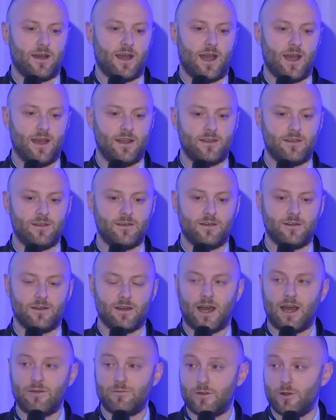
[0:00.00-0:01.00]
And
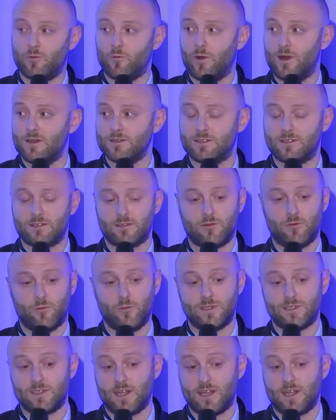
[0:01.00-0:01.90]
after once we